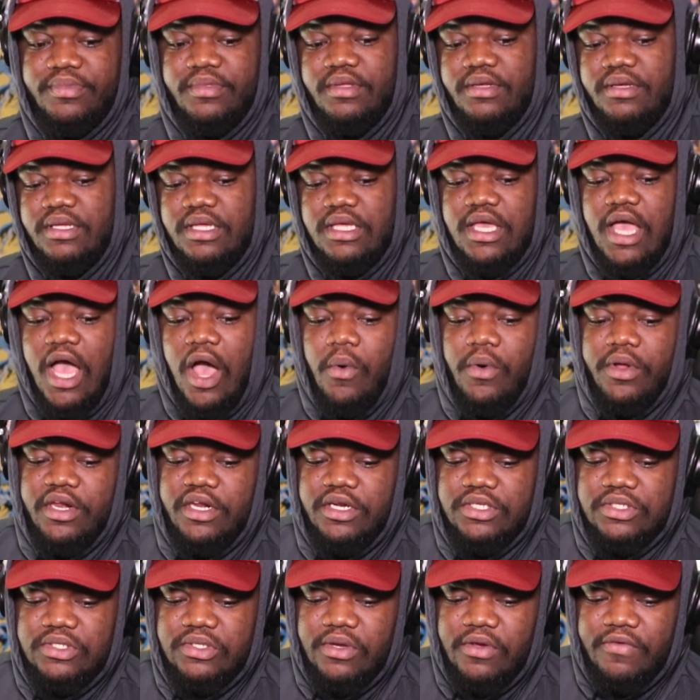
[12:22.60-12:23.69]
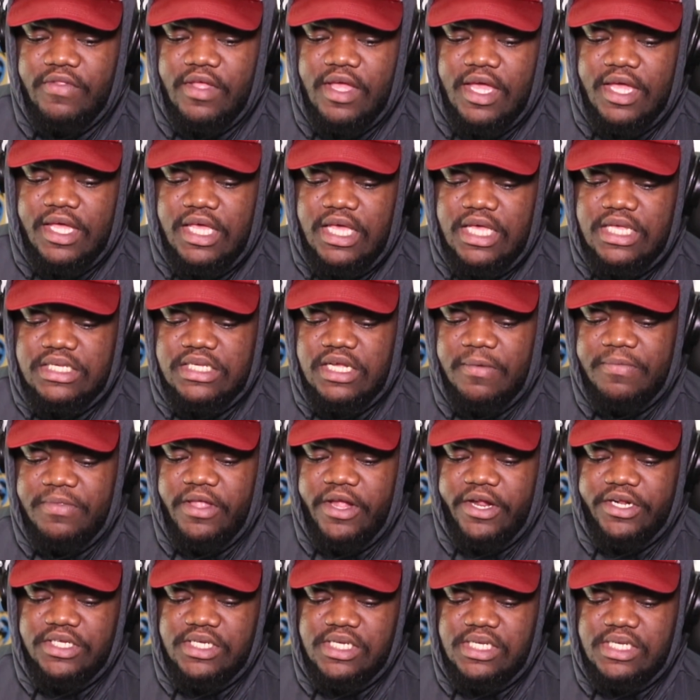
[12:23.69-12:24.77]
he got what he deserved. He's up
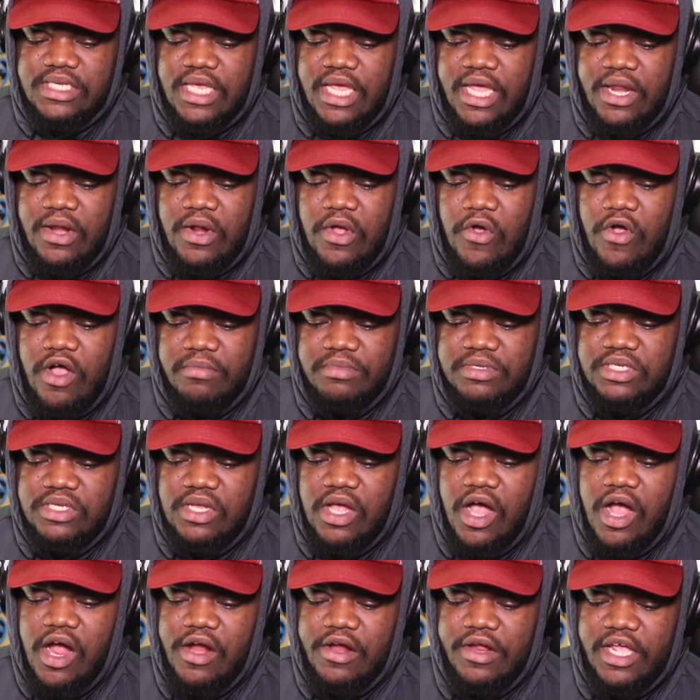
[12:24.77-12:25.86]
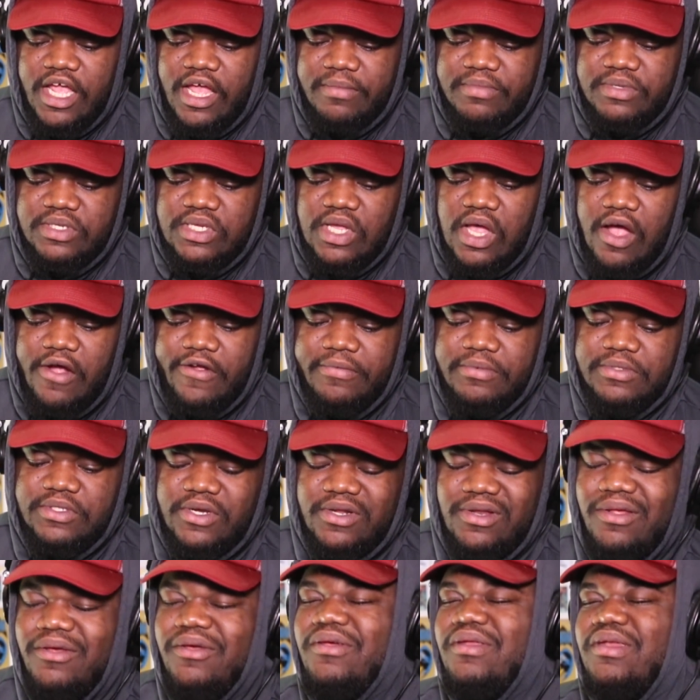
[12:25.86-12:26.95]
there just saying, oh, I'm sorry. No,
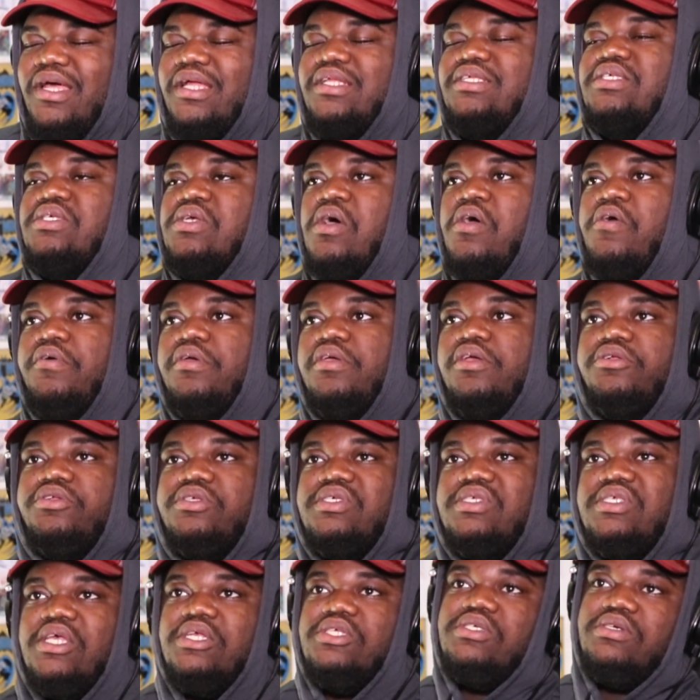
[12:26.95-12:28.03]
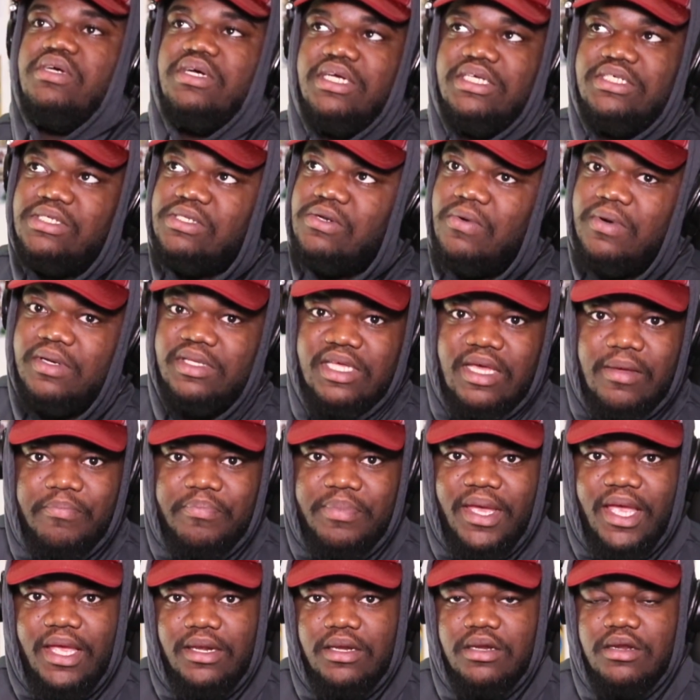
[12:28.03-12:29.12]
you're not sorry. You're just saying sorry because you don't want to get
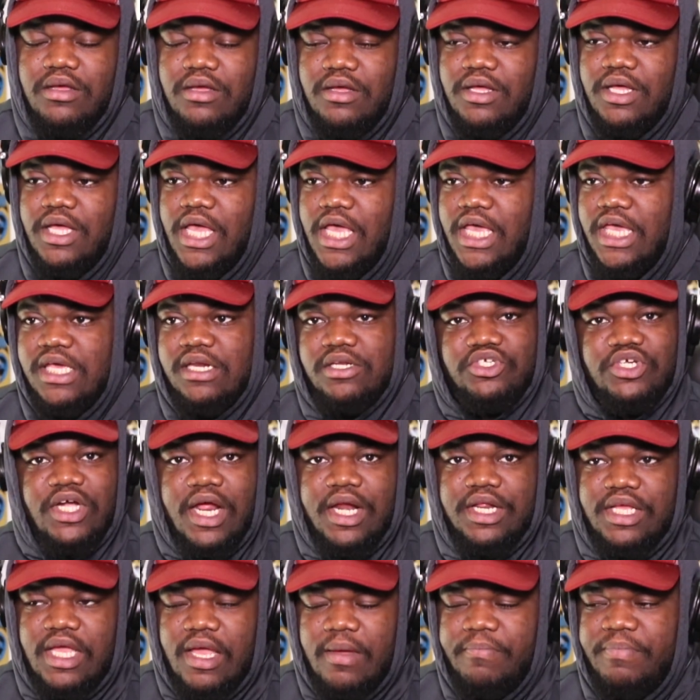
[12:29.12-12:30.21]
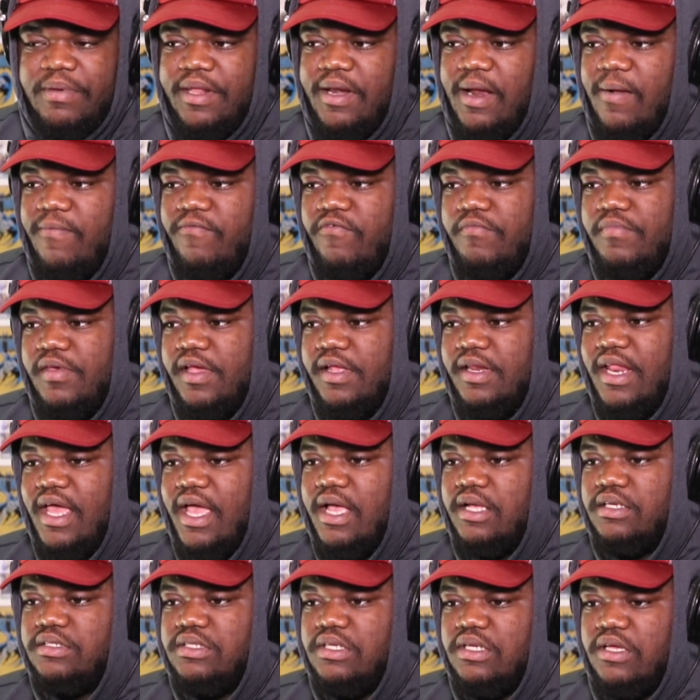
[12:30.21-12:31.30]
beat. You're trying to get beat up for being
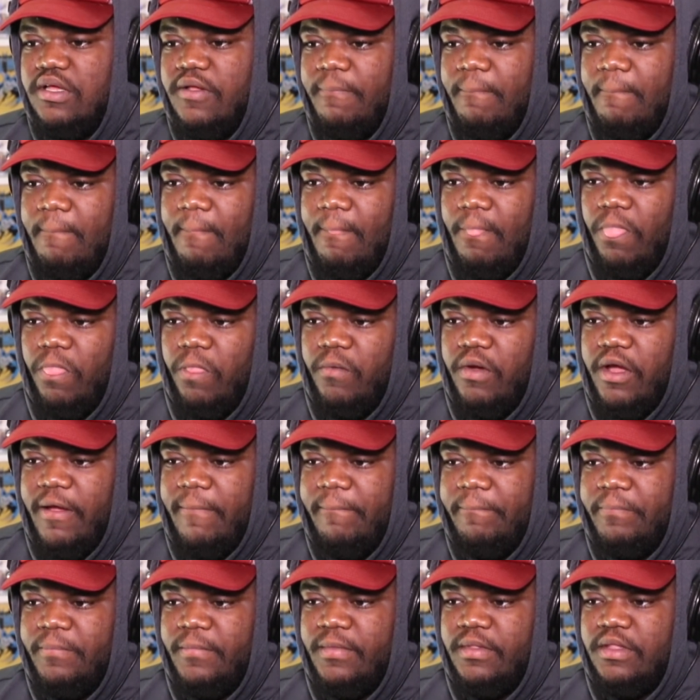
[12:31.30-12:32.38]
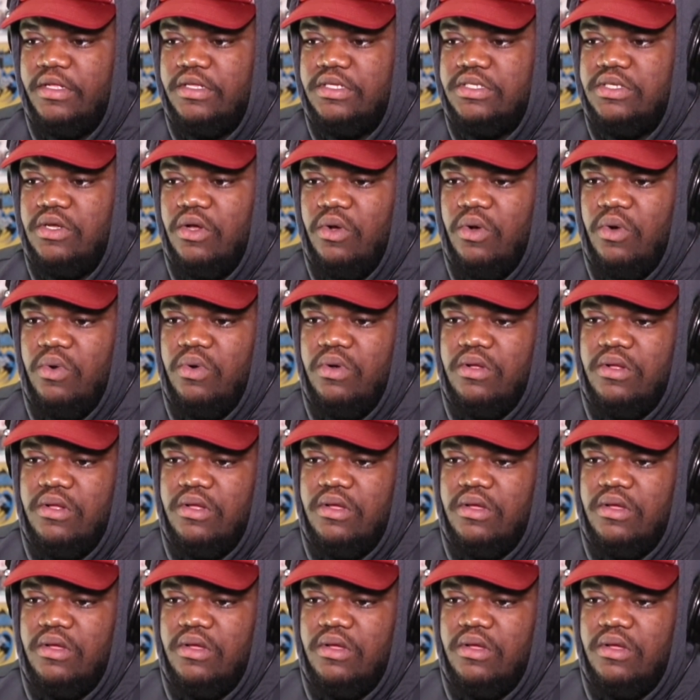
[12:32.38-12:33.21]
nasty, right? So